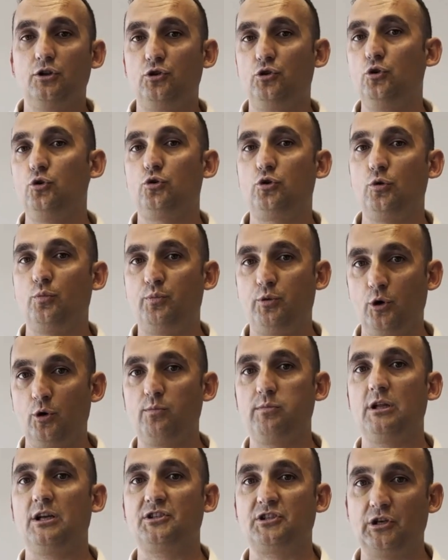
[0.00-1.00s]
due to poor
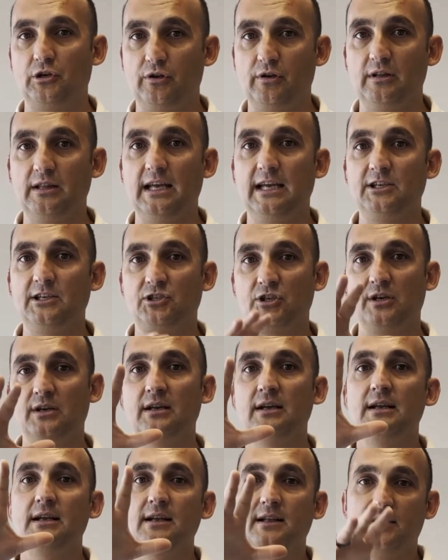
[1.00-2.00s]
blood circulation,
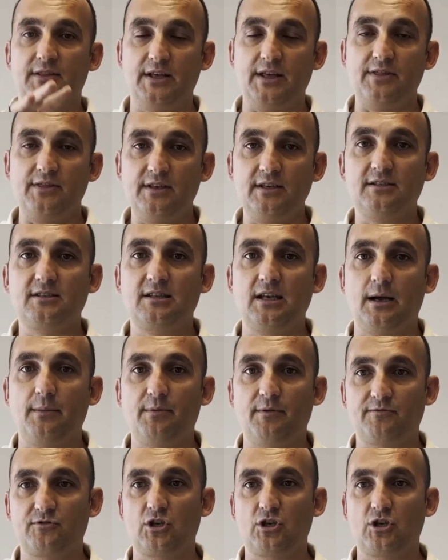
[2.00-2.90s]
then this type of